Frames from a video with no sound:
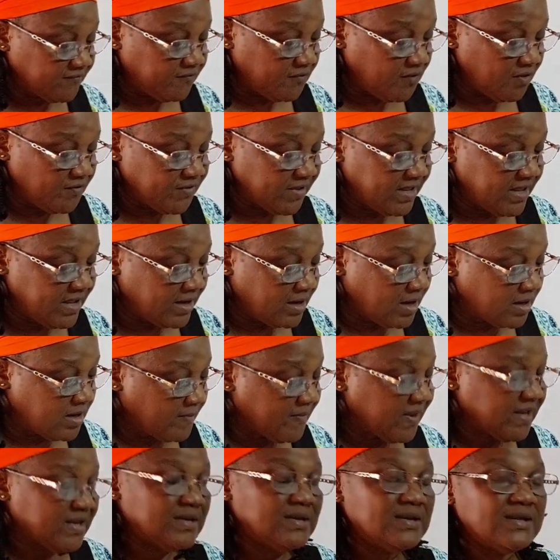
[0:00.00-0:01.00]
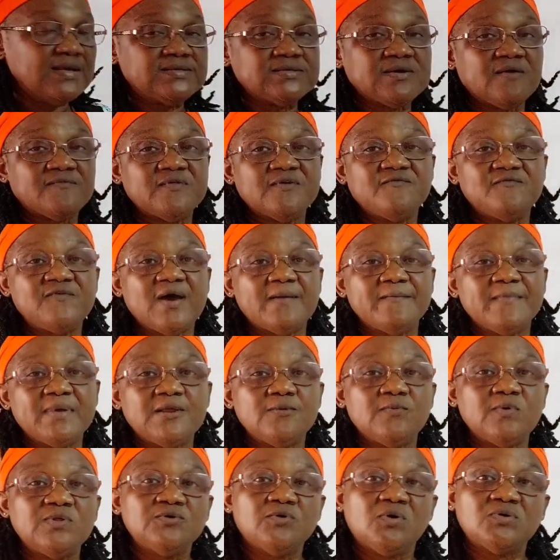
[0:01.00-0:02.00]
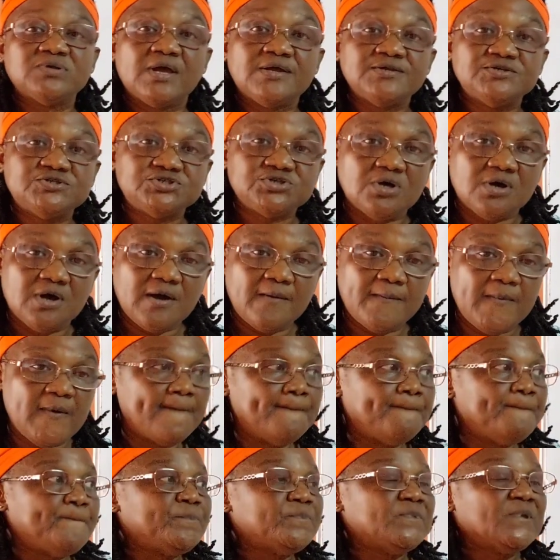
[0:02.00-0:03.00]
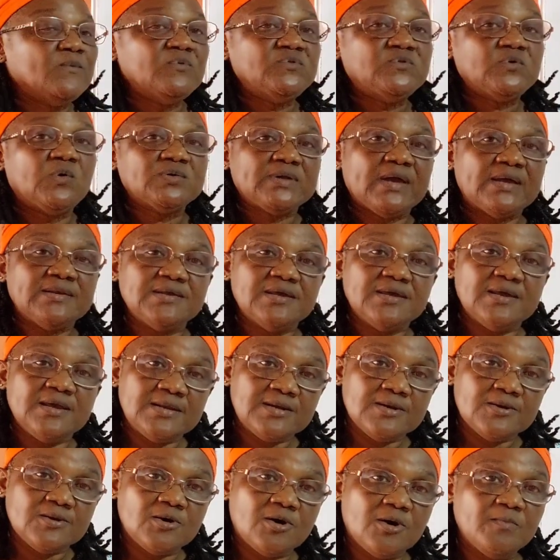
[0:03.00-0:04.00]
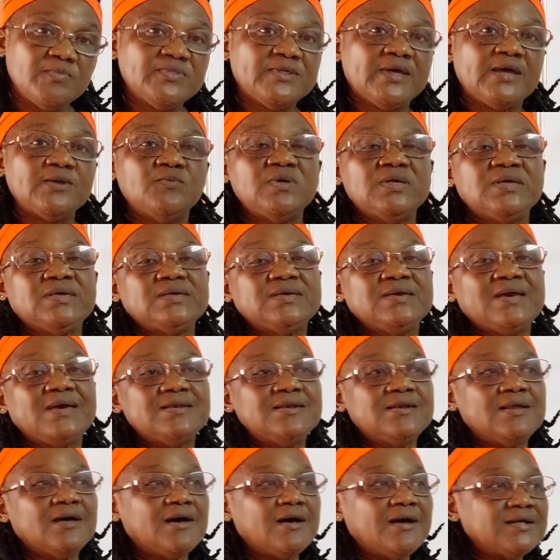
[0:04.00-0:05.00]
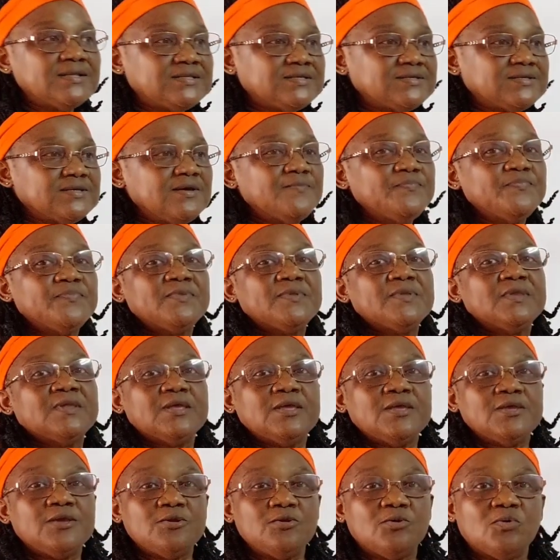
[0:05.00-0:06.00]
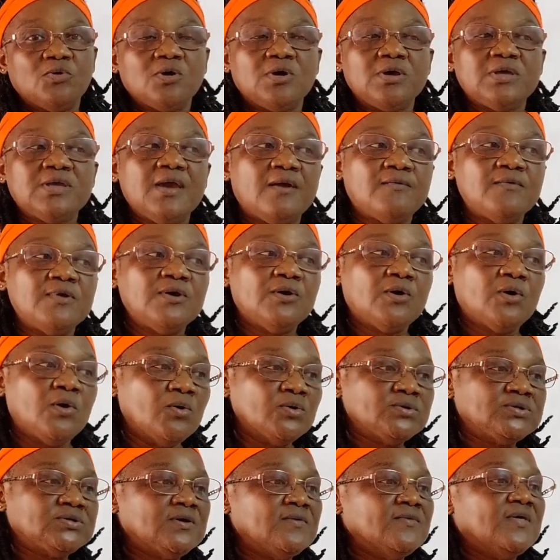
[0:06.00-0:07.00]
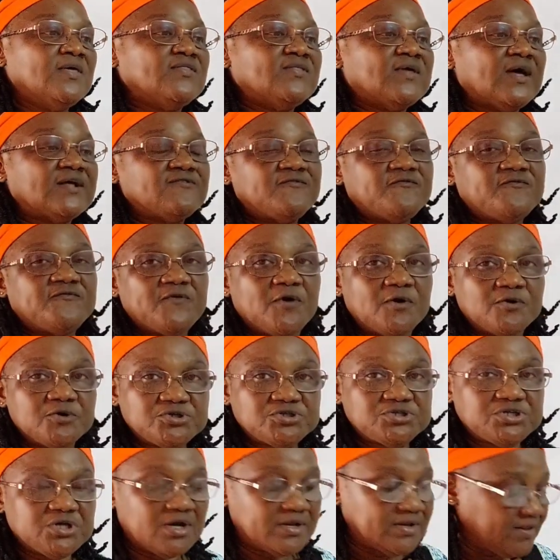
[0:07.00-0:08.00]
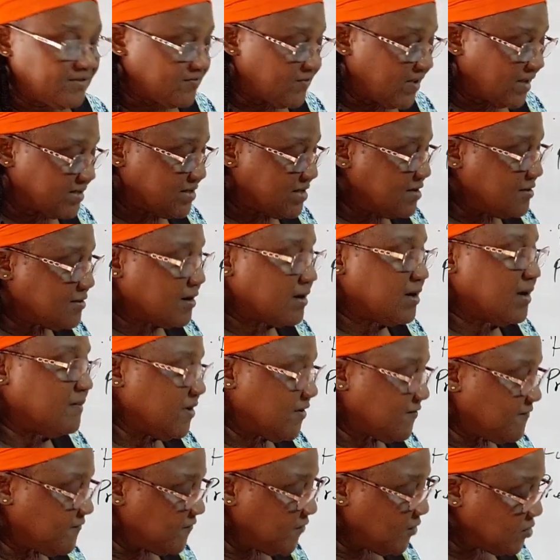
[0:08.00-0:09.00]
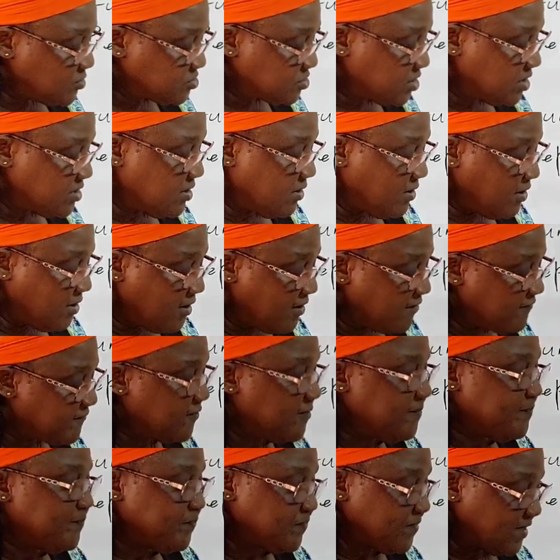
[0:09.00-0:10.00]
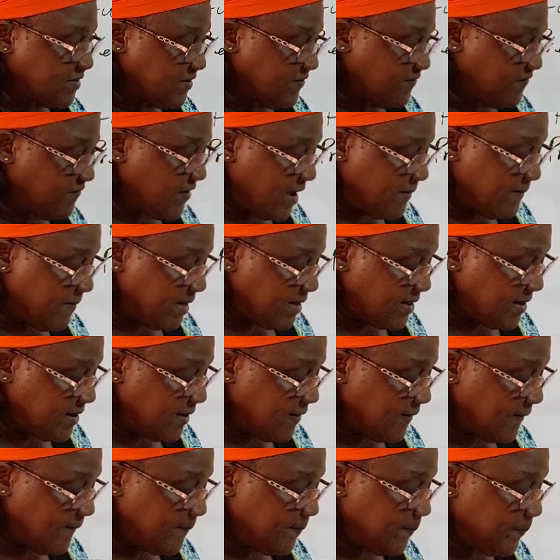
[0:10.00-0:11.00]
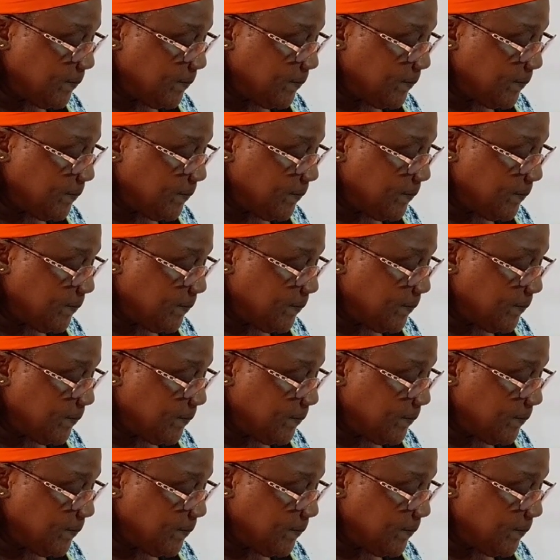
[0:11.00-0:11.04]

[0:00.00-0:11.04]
for the economic needs of the family. Without a job, without an income, then we cannot carry out that function, that economic function of the family.